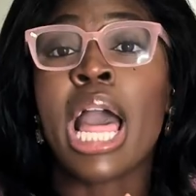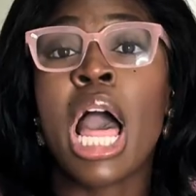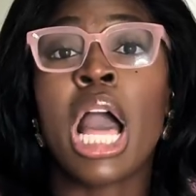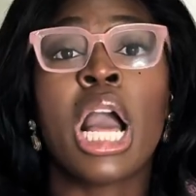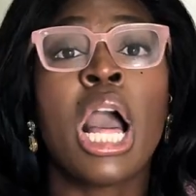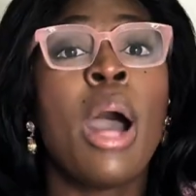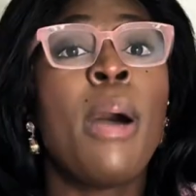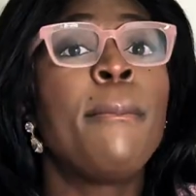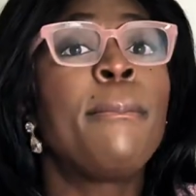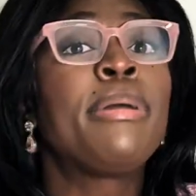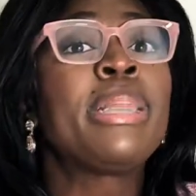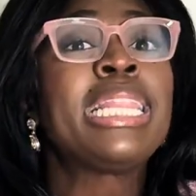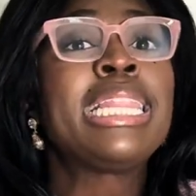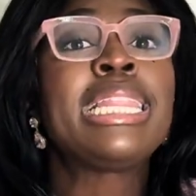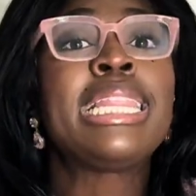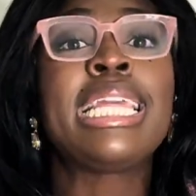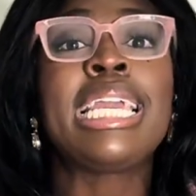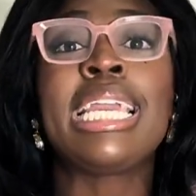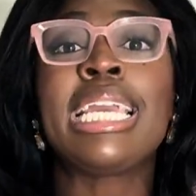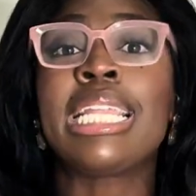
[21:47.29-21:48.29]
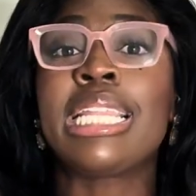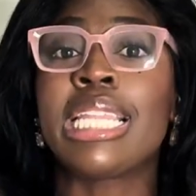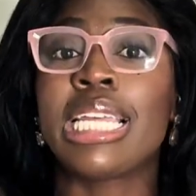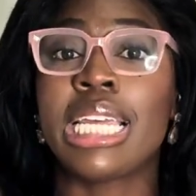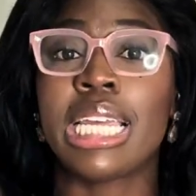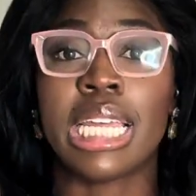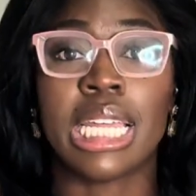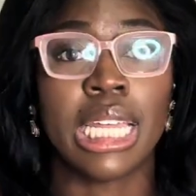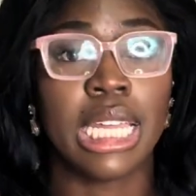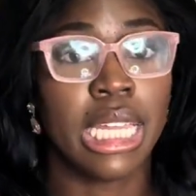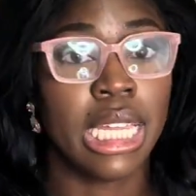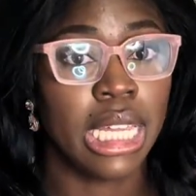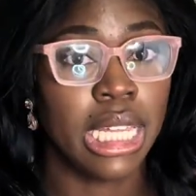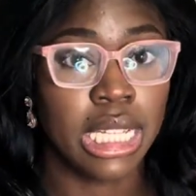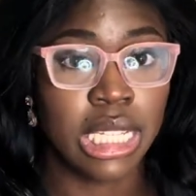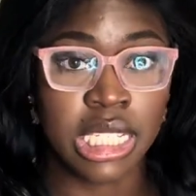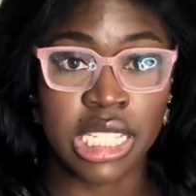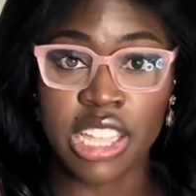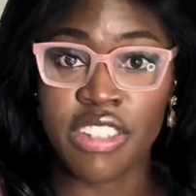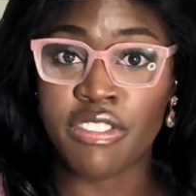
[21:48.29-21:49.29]
a completely
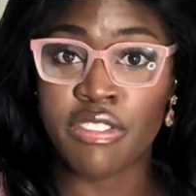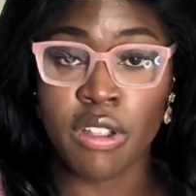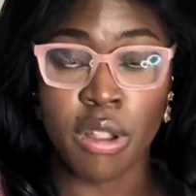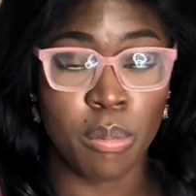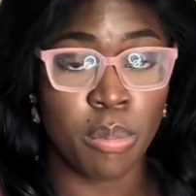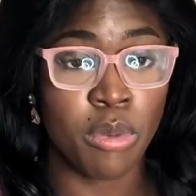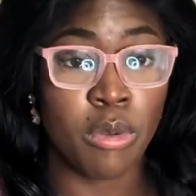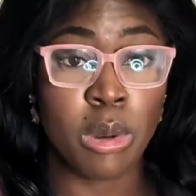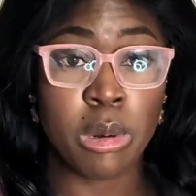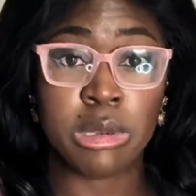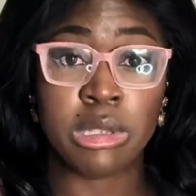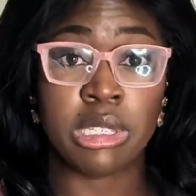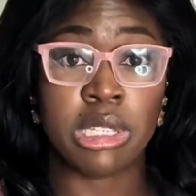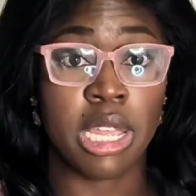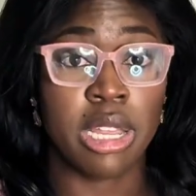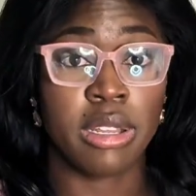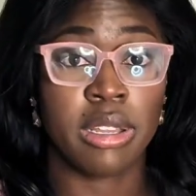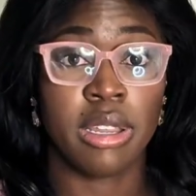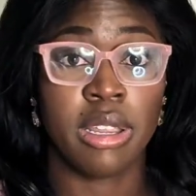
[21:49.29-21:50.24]
different person.